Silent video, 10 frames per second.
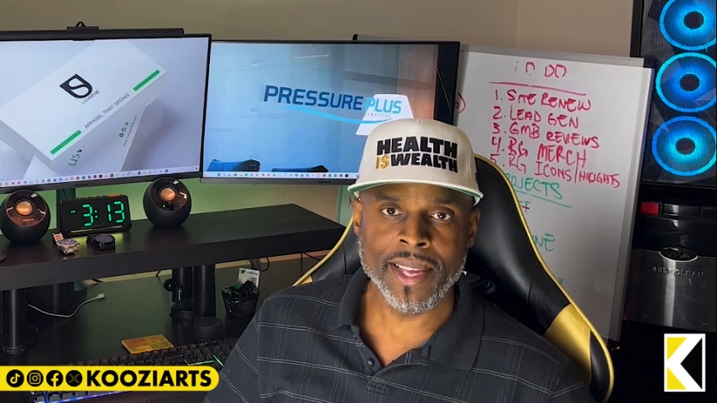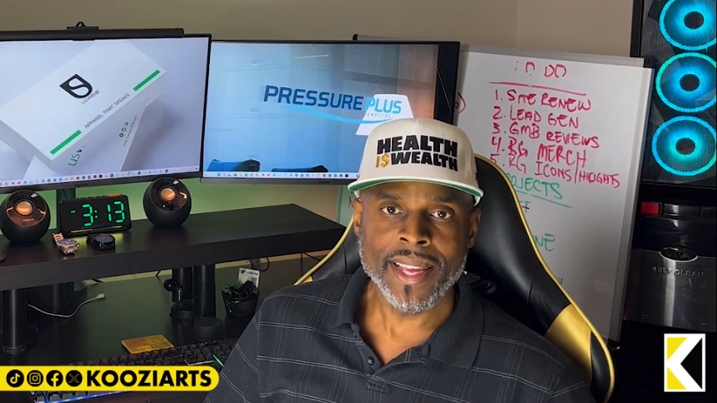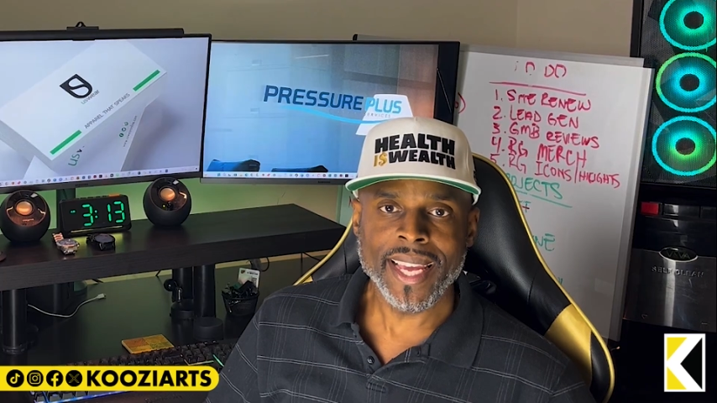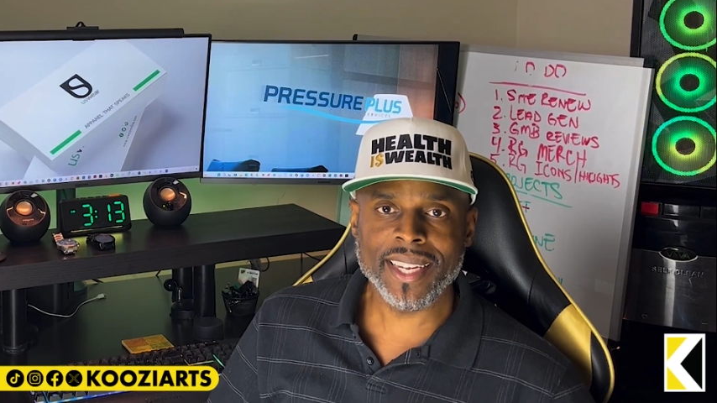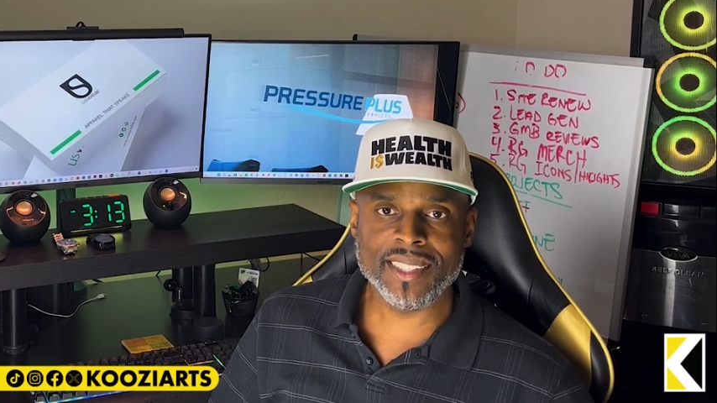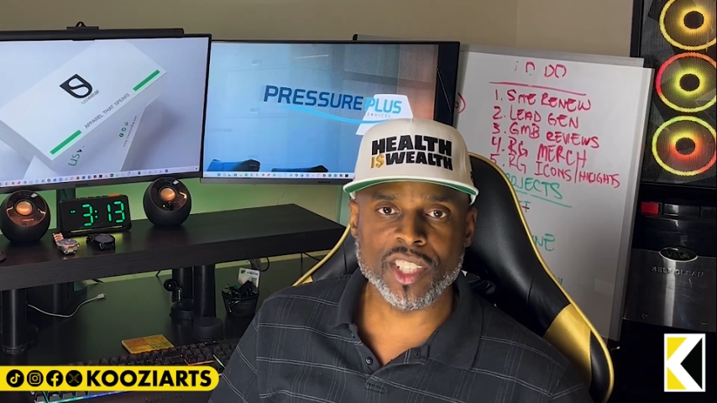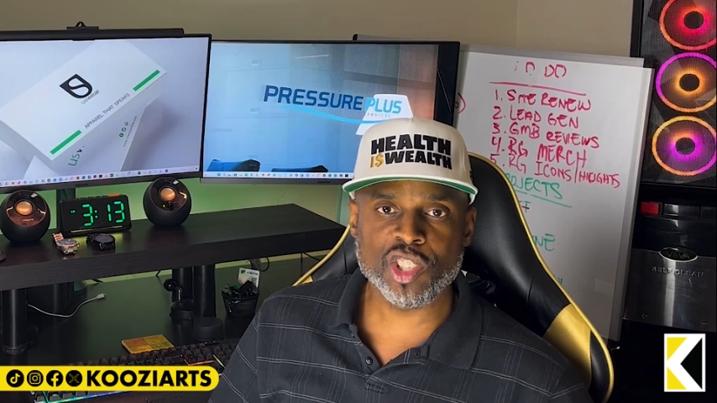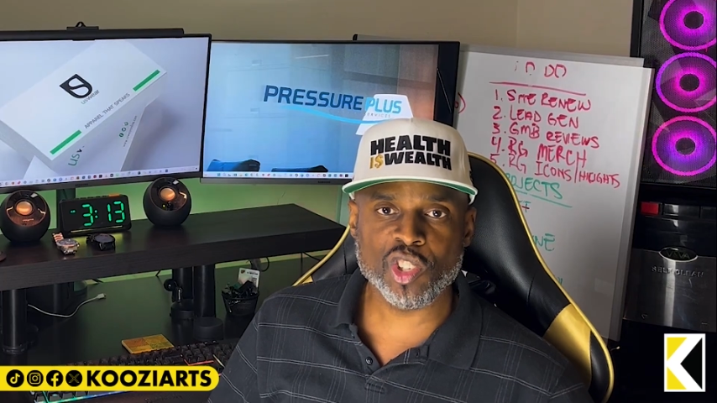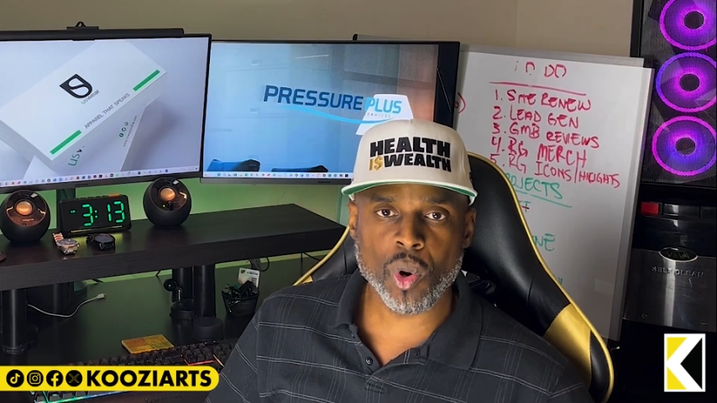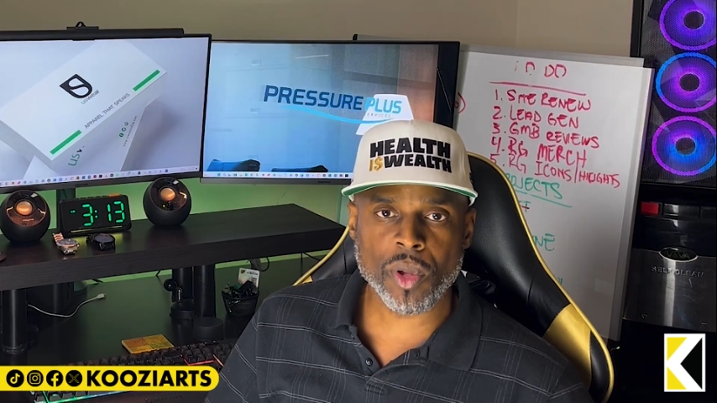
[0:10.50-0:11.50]
It is the
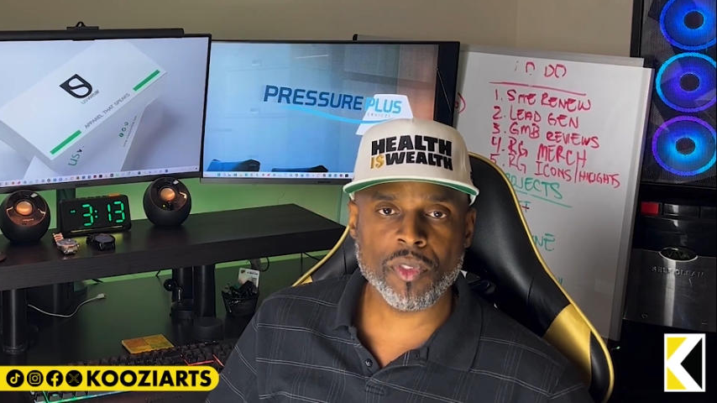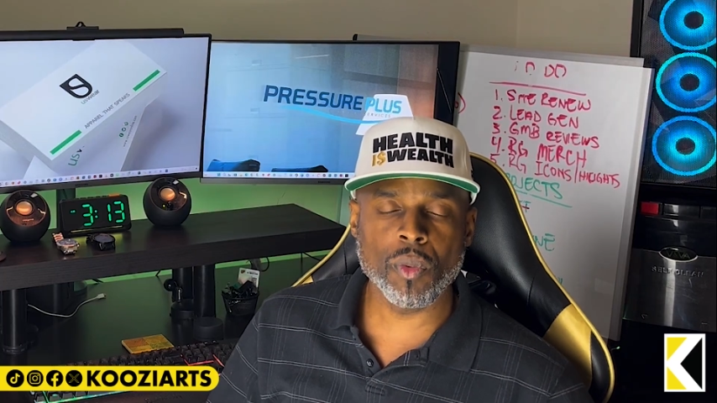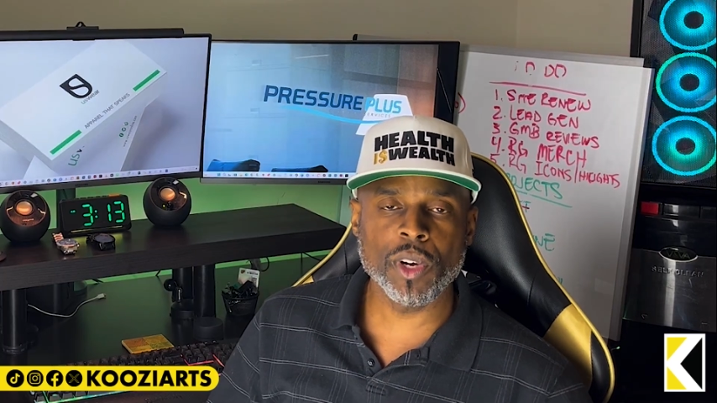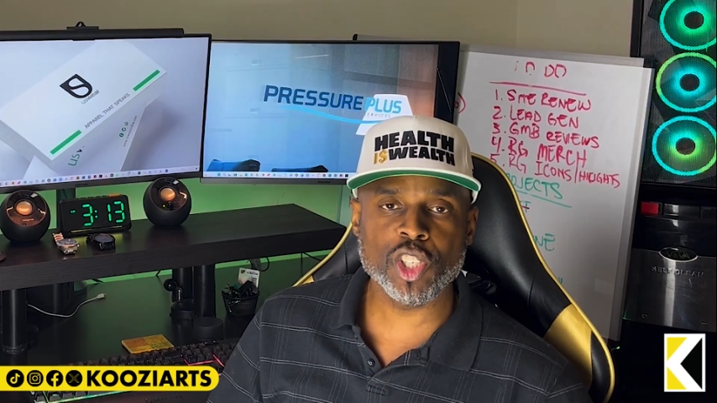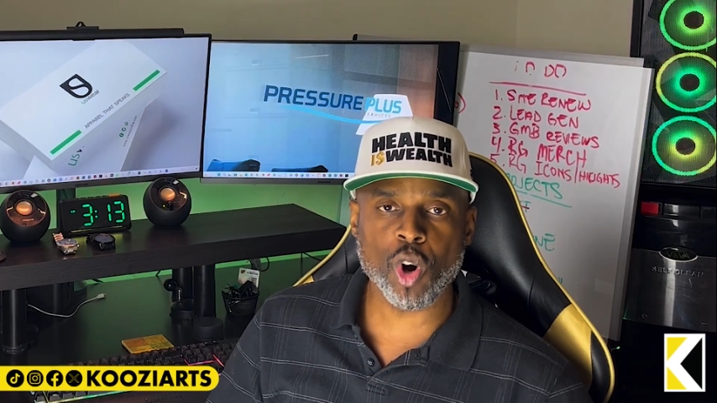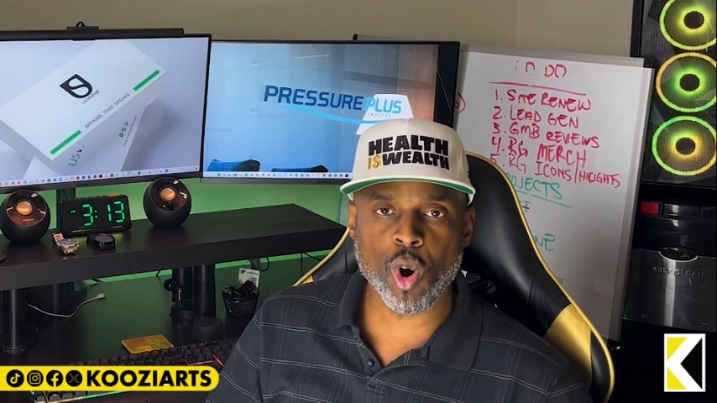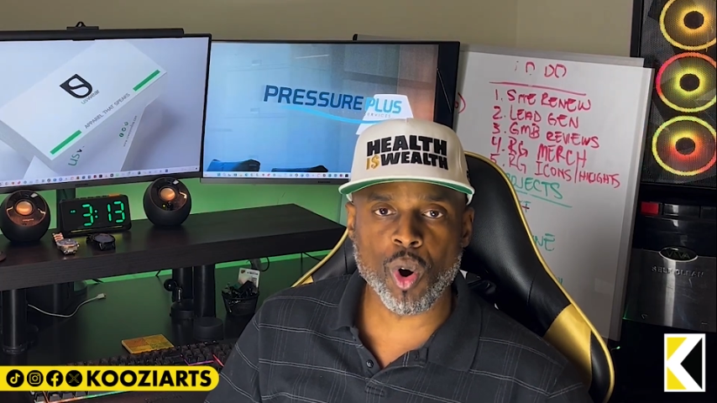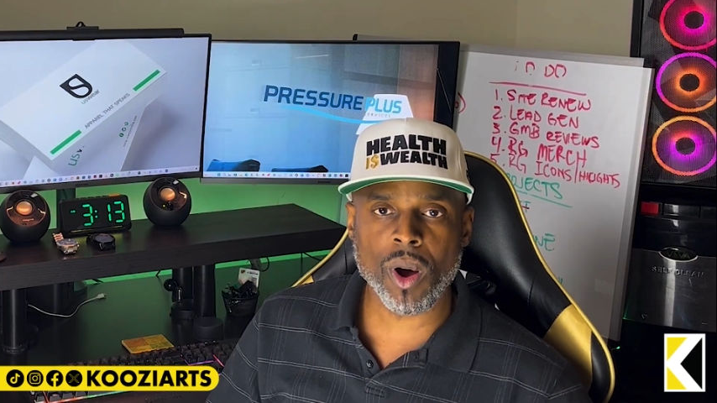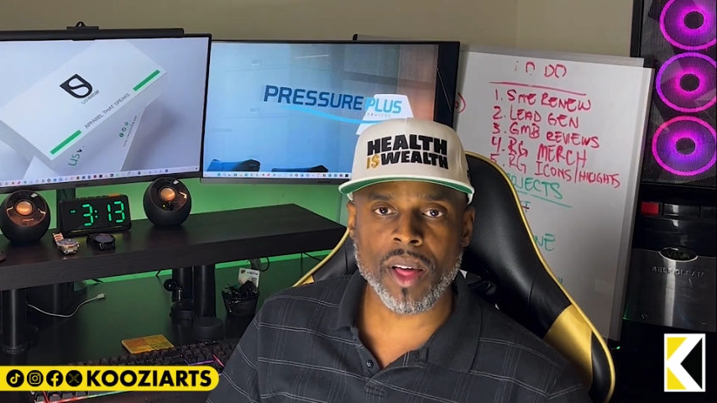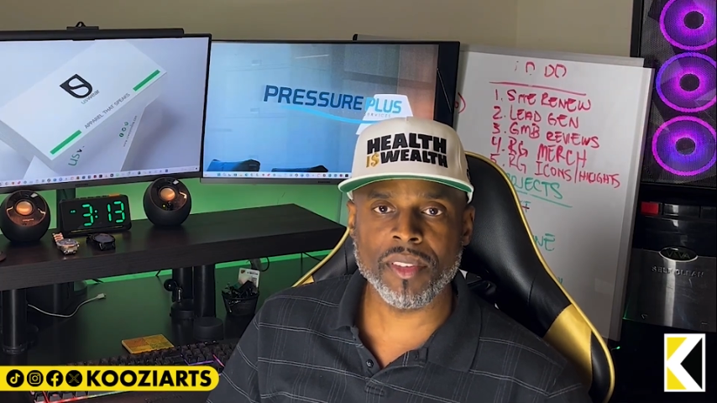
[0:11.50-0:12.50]
source from which
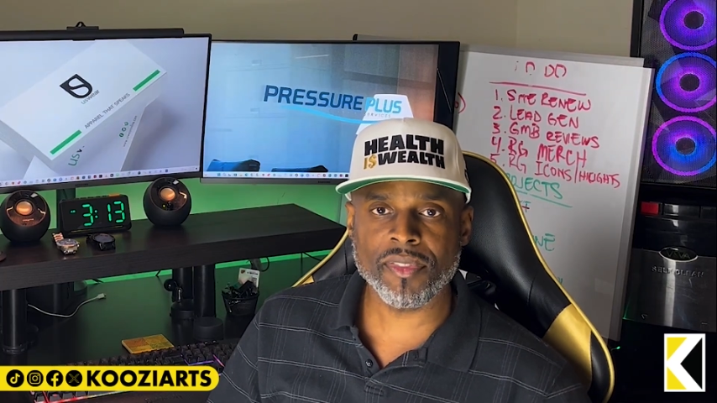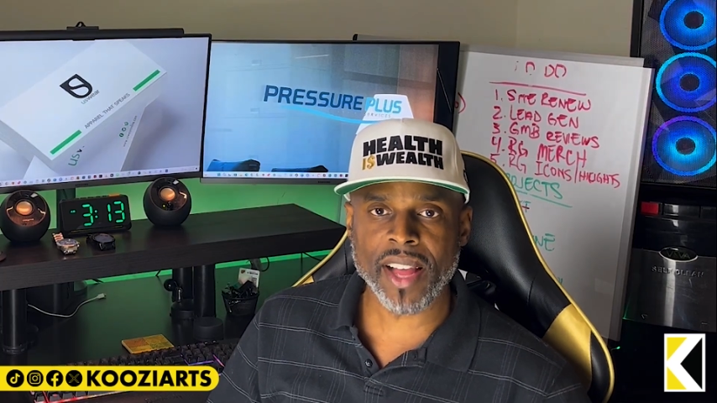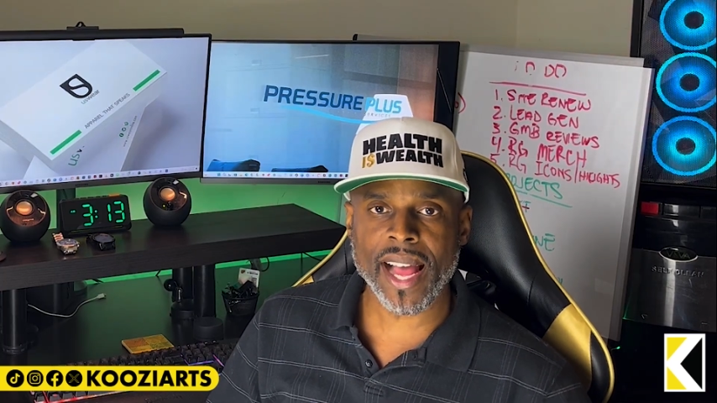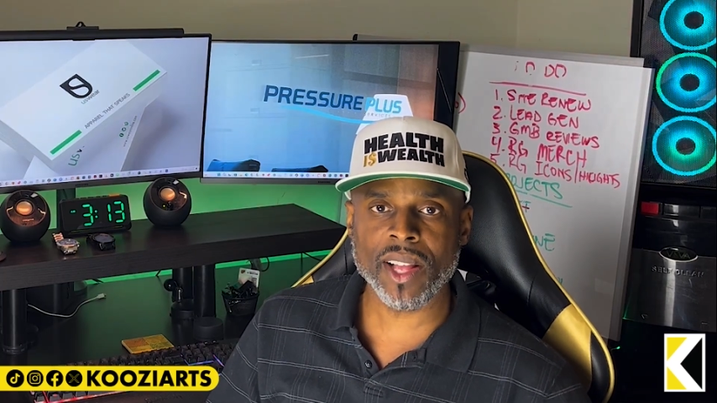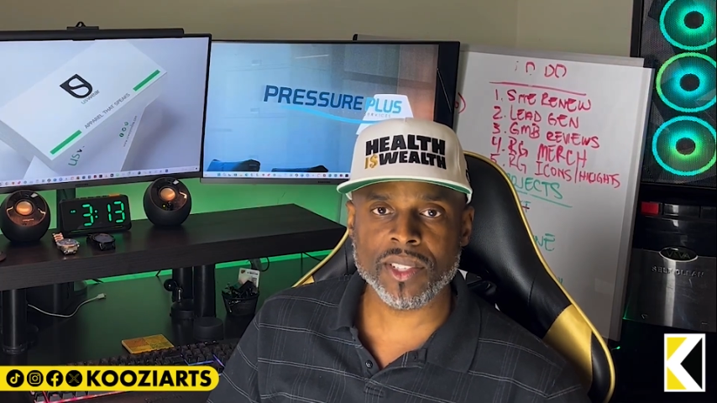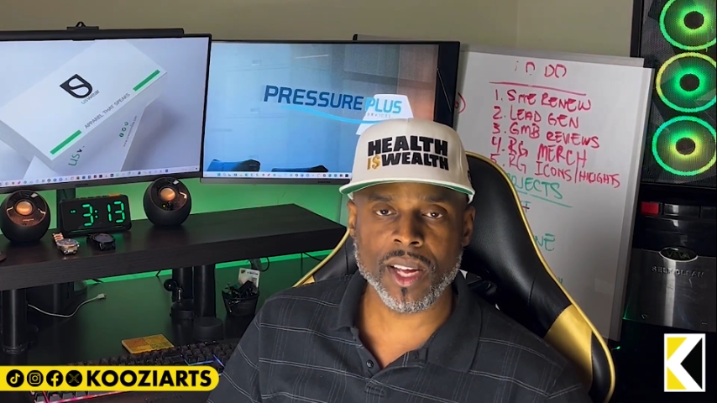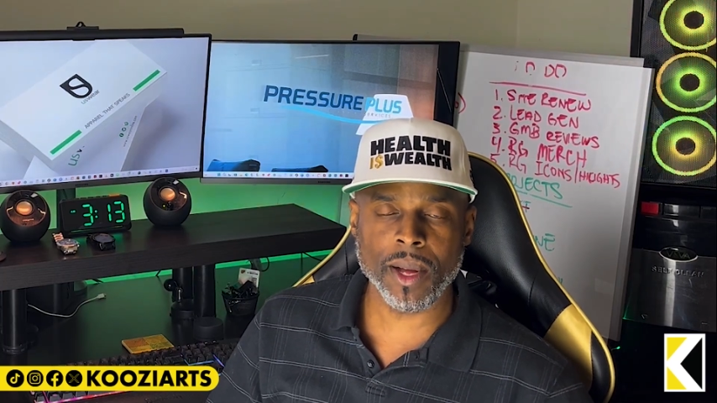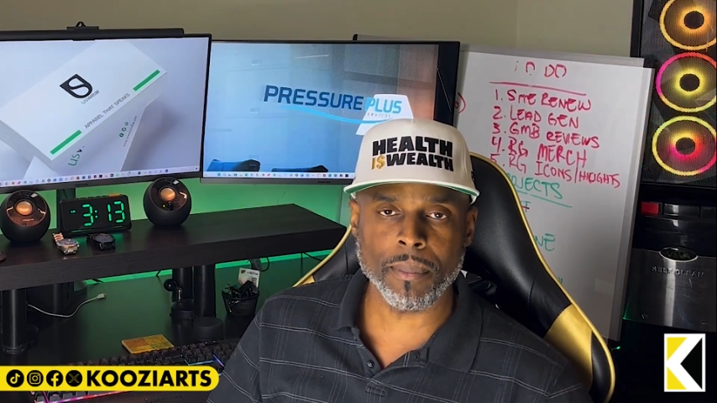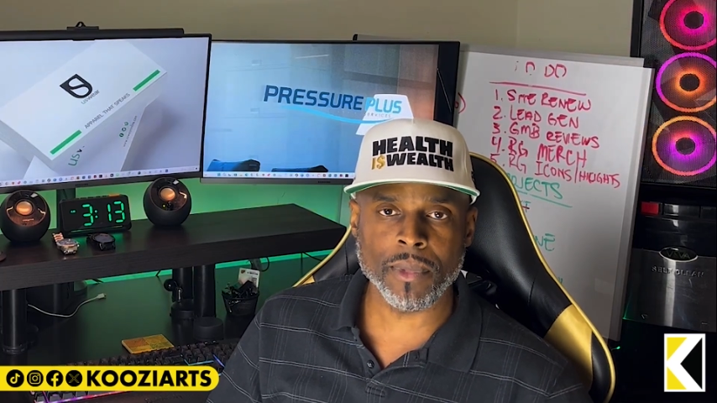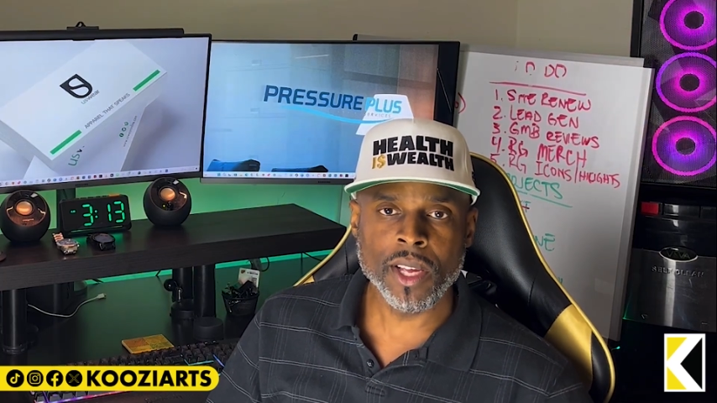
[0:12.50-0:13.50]
all other files come.